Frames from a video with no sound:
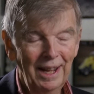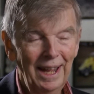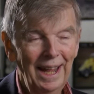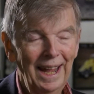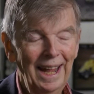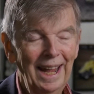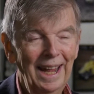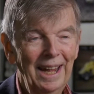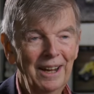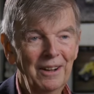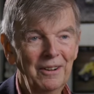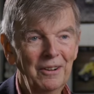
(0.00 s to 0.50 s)

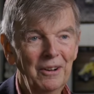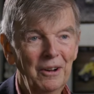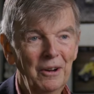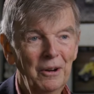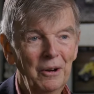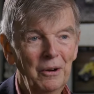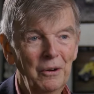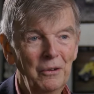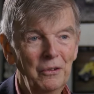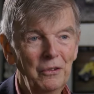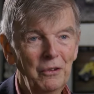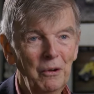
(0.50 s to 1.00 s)
and
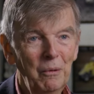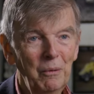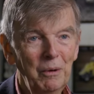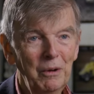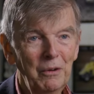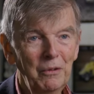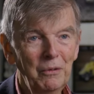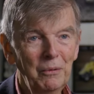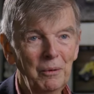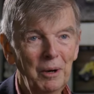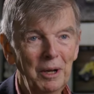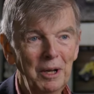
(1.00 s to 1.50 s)
so
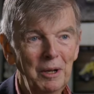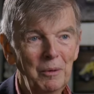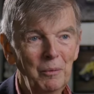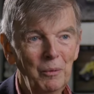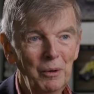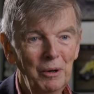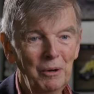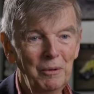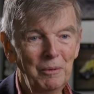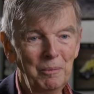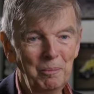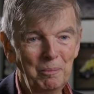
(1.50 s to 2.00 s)
it's right
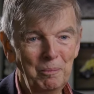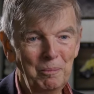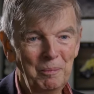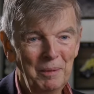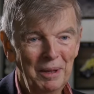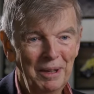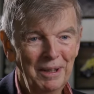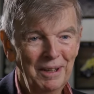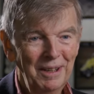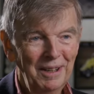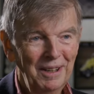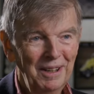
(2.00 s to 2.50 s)
where
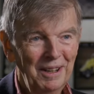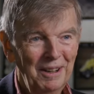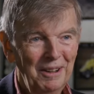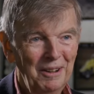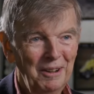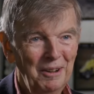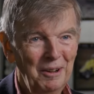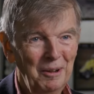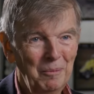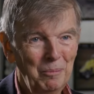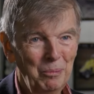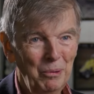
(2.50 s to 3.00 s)

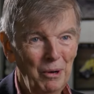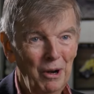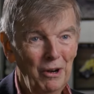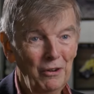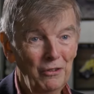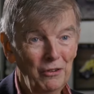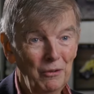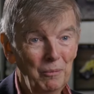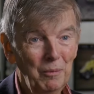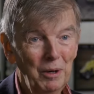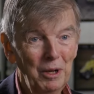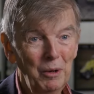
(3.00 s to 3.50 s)

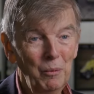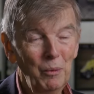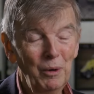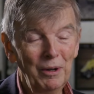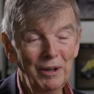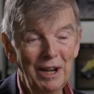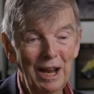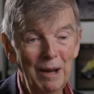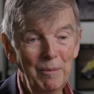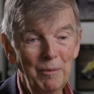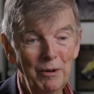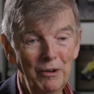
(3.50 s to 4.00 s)
approximately
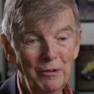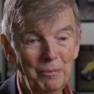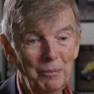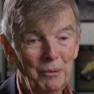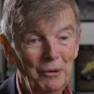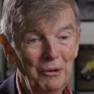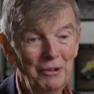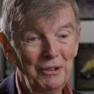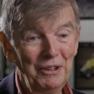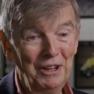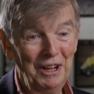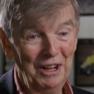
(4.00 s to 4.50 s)
where MS
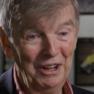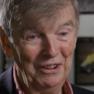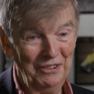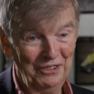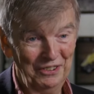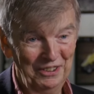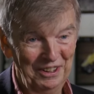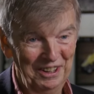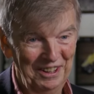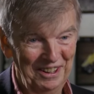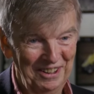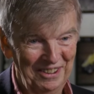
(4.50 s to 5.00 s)

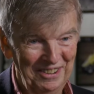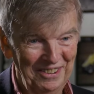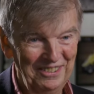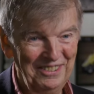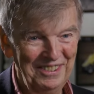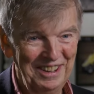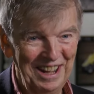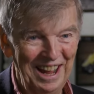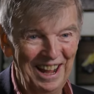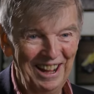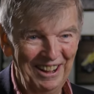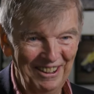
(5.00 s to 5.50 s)
Broadcasting is
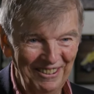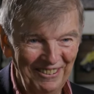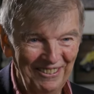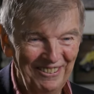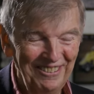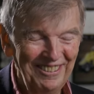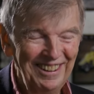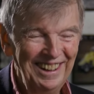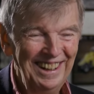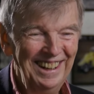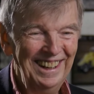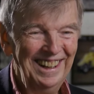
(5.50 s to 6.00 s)

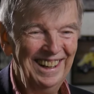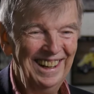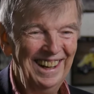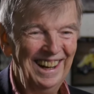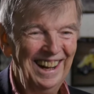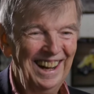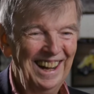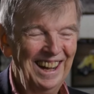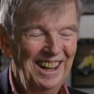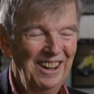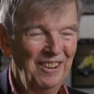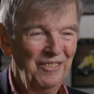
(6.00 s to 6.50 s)
now.
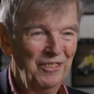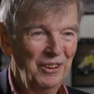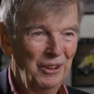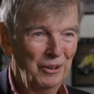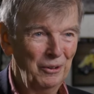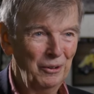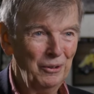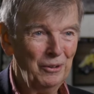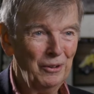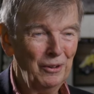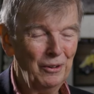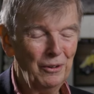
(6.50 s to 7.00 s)
And if you
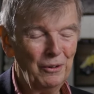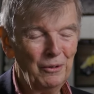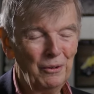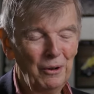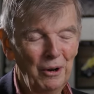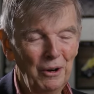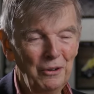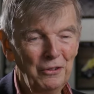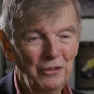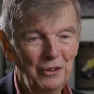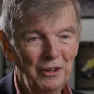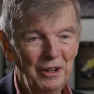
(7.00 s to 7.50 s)
look at
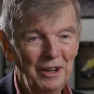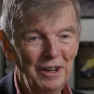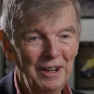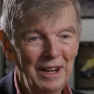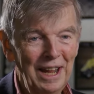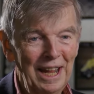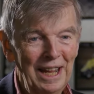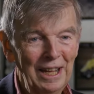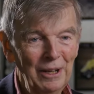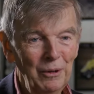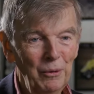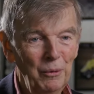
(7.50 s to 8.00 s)
across at an
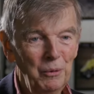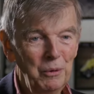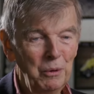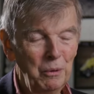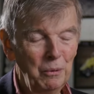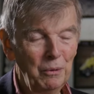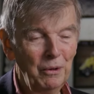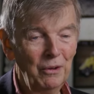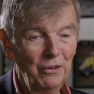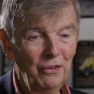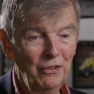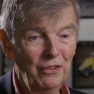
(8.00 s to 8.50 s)
angle, you
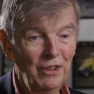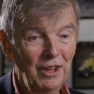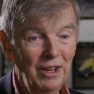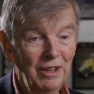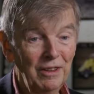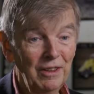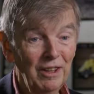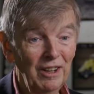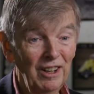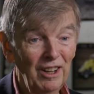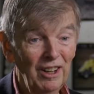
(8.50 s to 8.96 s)
can see the